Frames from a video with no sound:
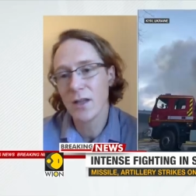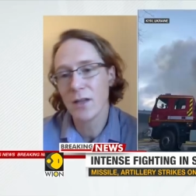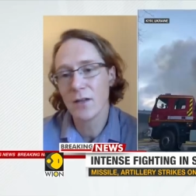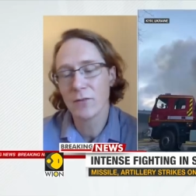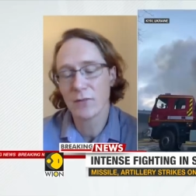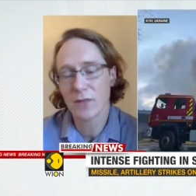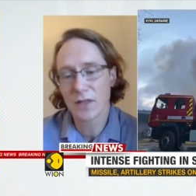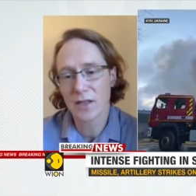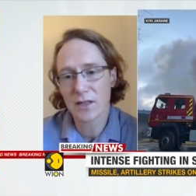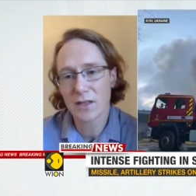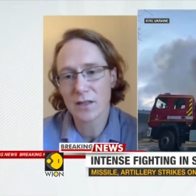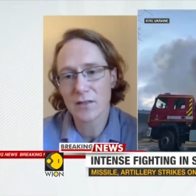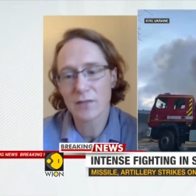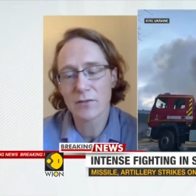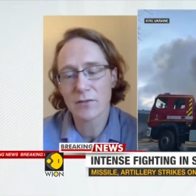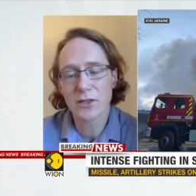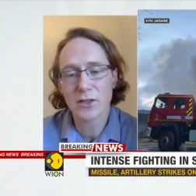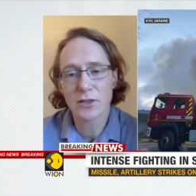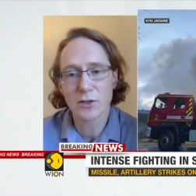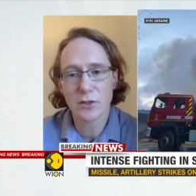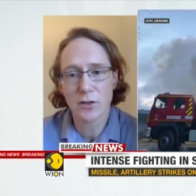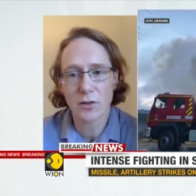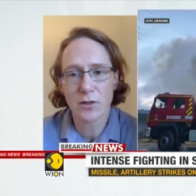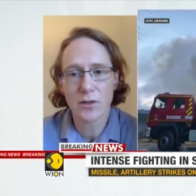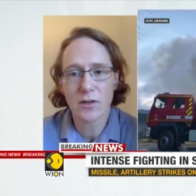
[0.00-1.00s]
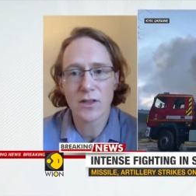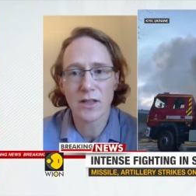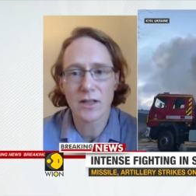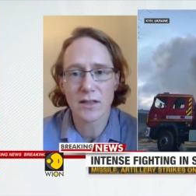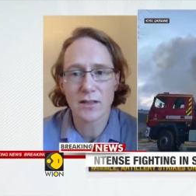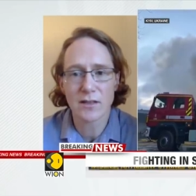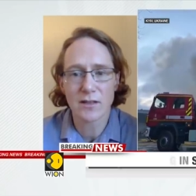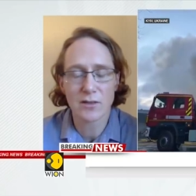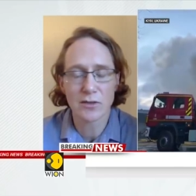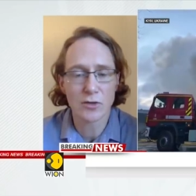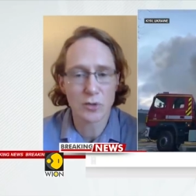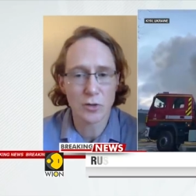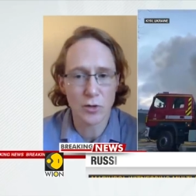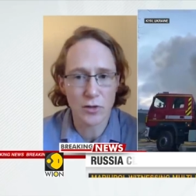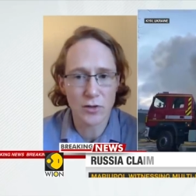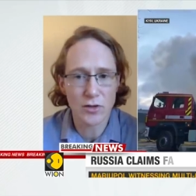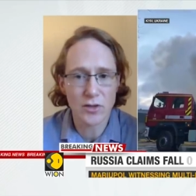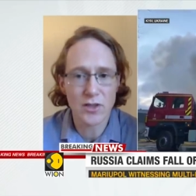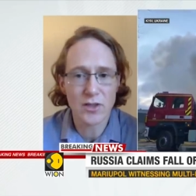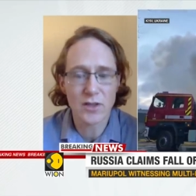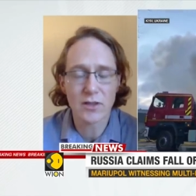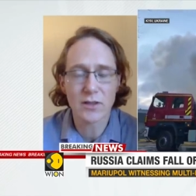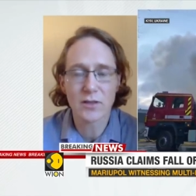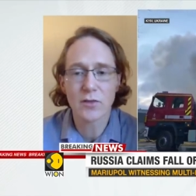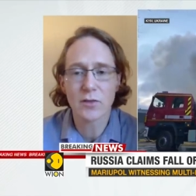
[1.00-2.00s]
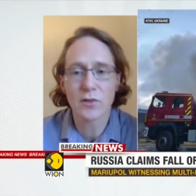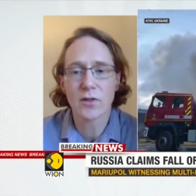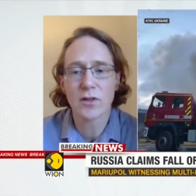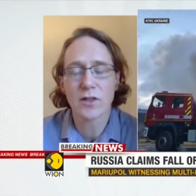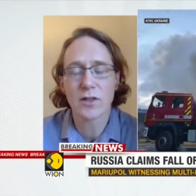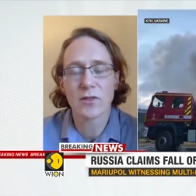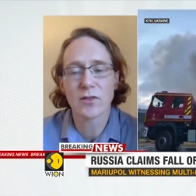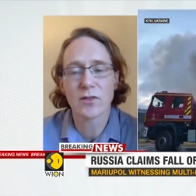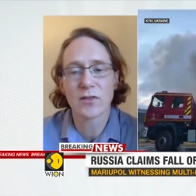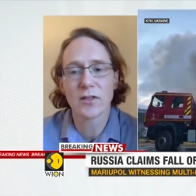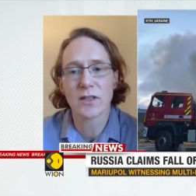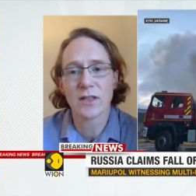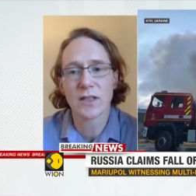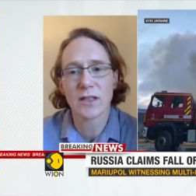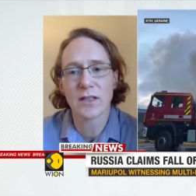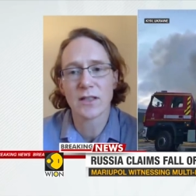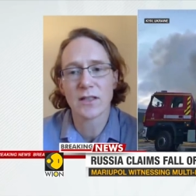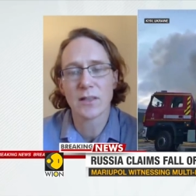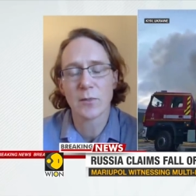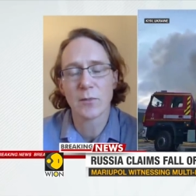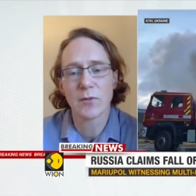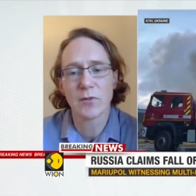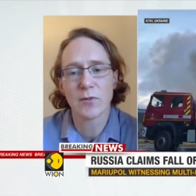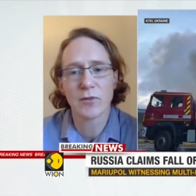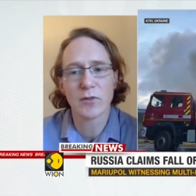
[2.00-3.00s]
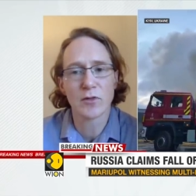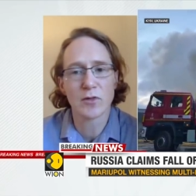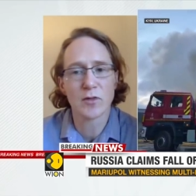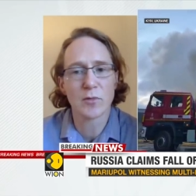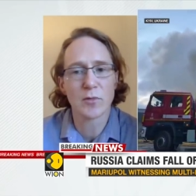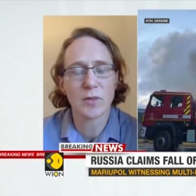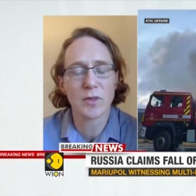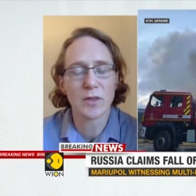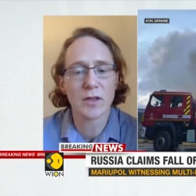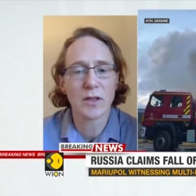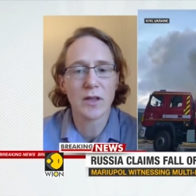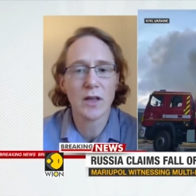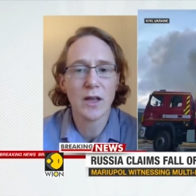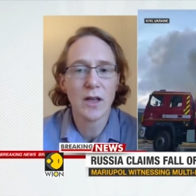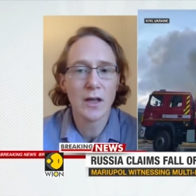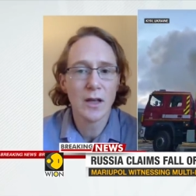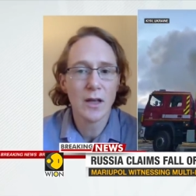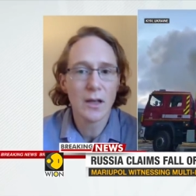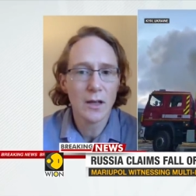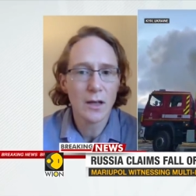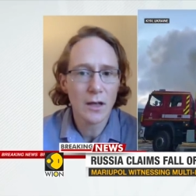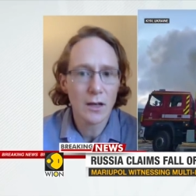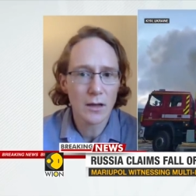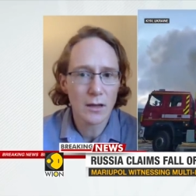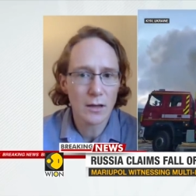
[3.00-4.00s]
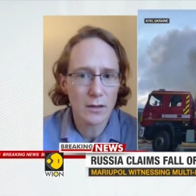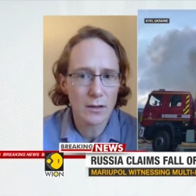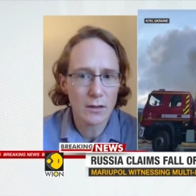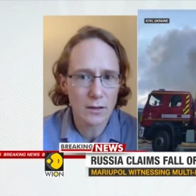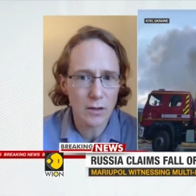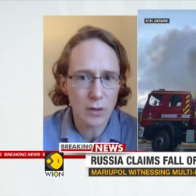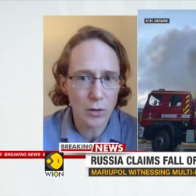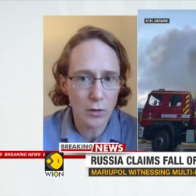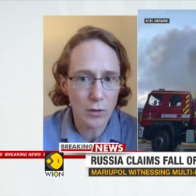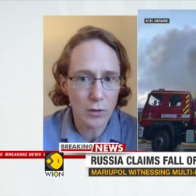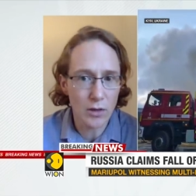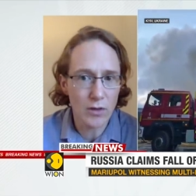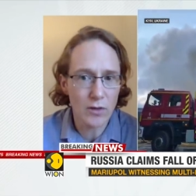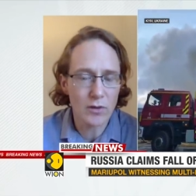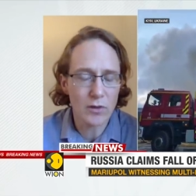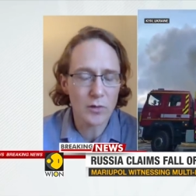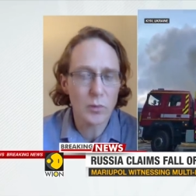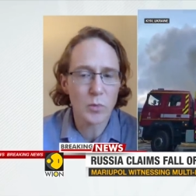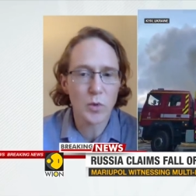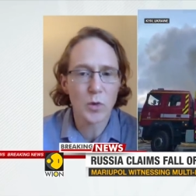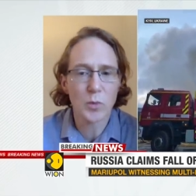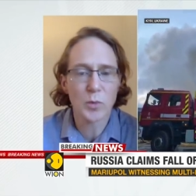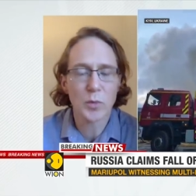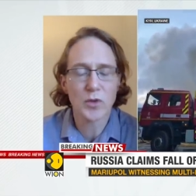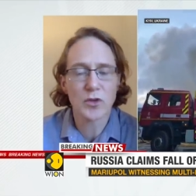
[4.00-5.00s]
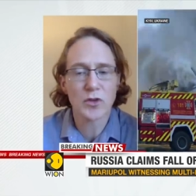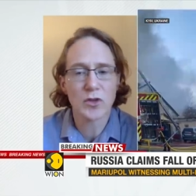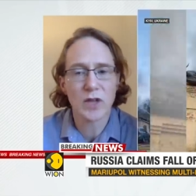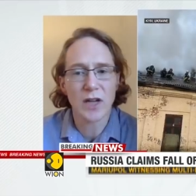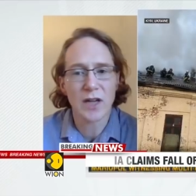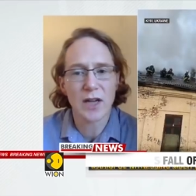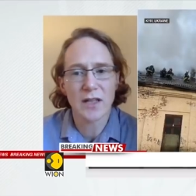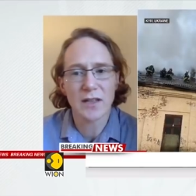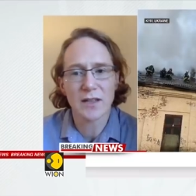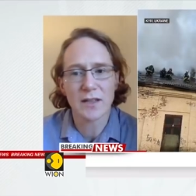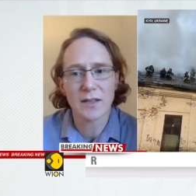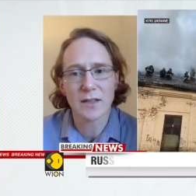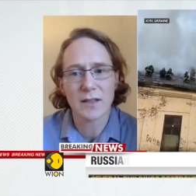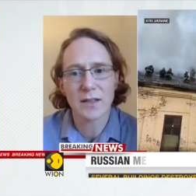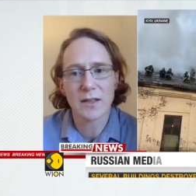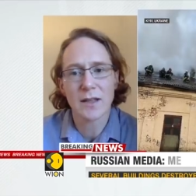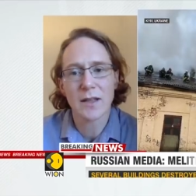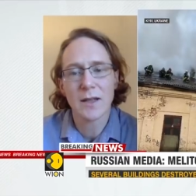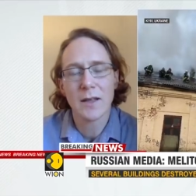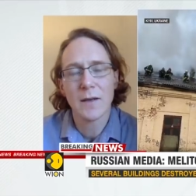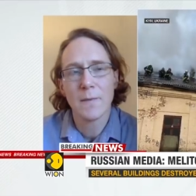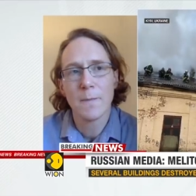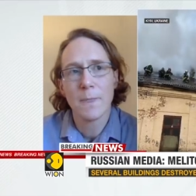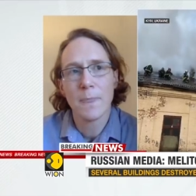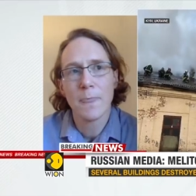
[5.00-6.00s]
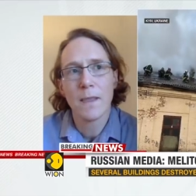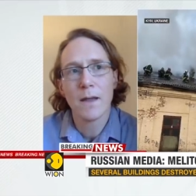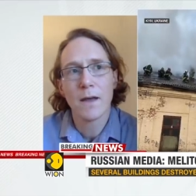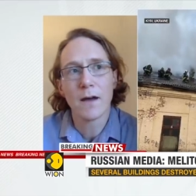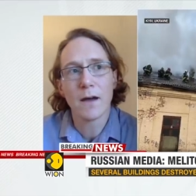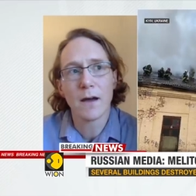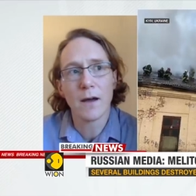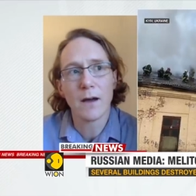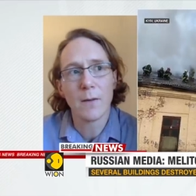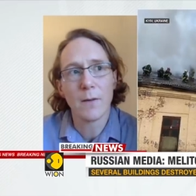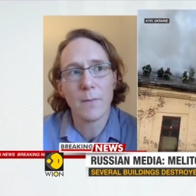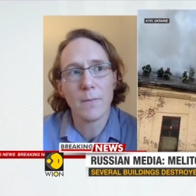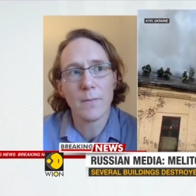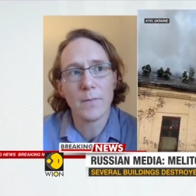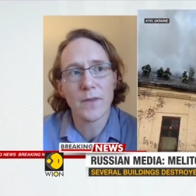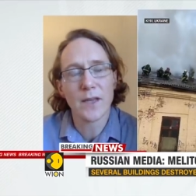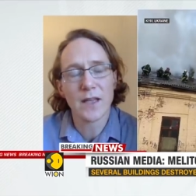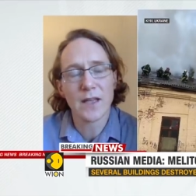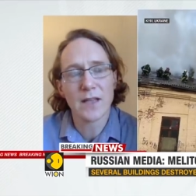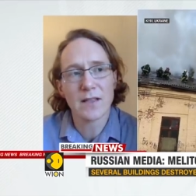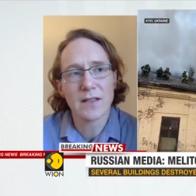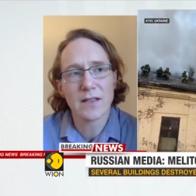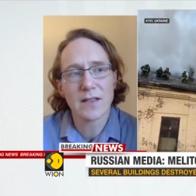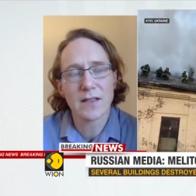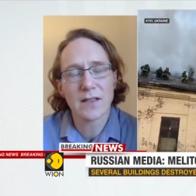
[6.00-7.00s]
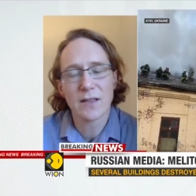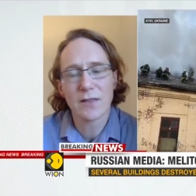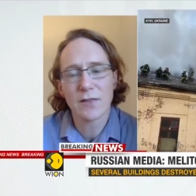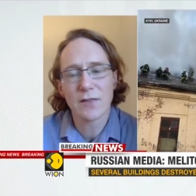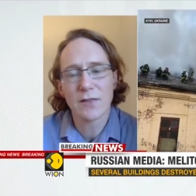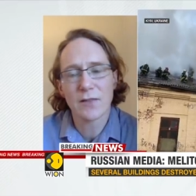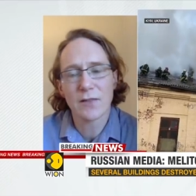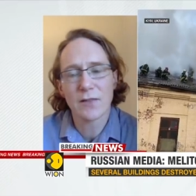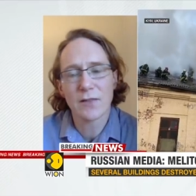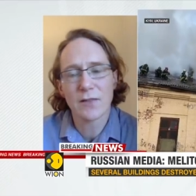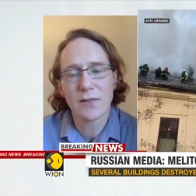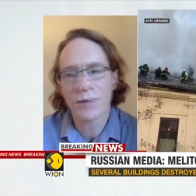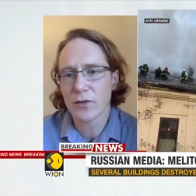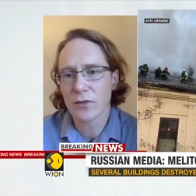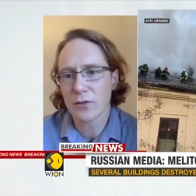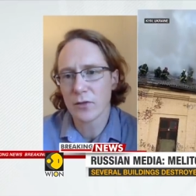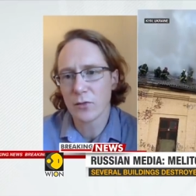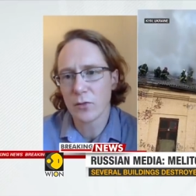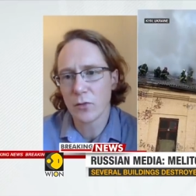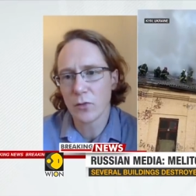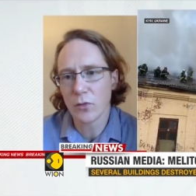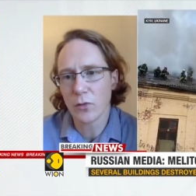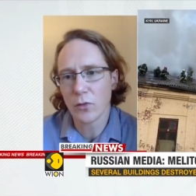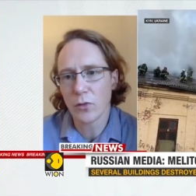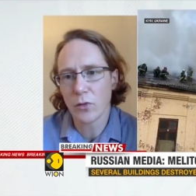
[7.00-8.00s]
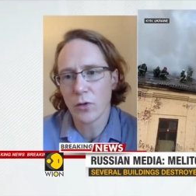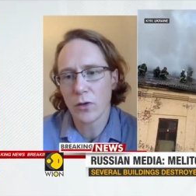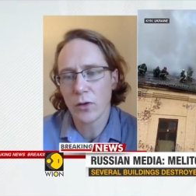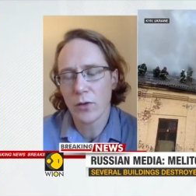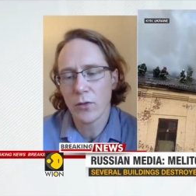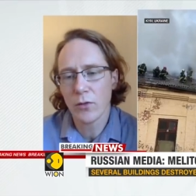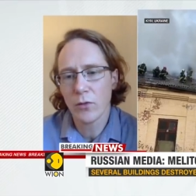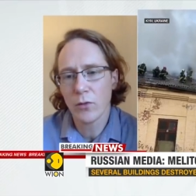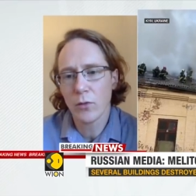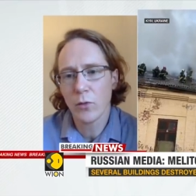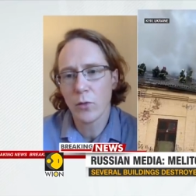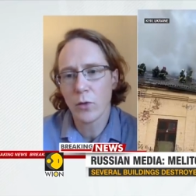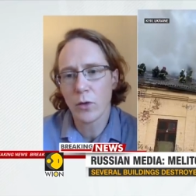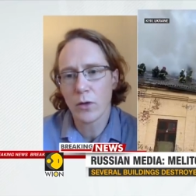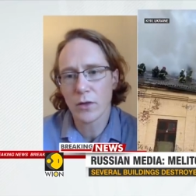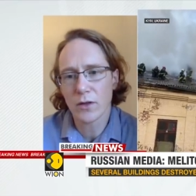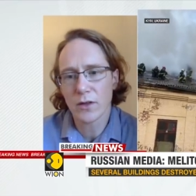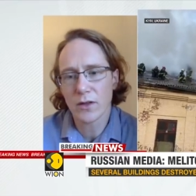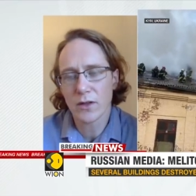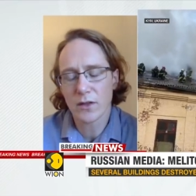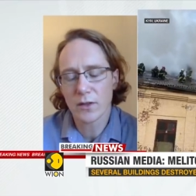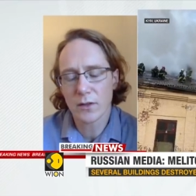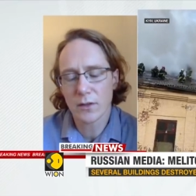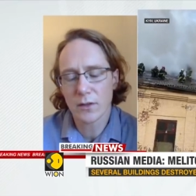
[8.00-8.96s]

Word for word: relatively short, as in Georgia in 2008. Some of those have been uh, longer and more protracted. Um, it's difficult to know what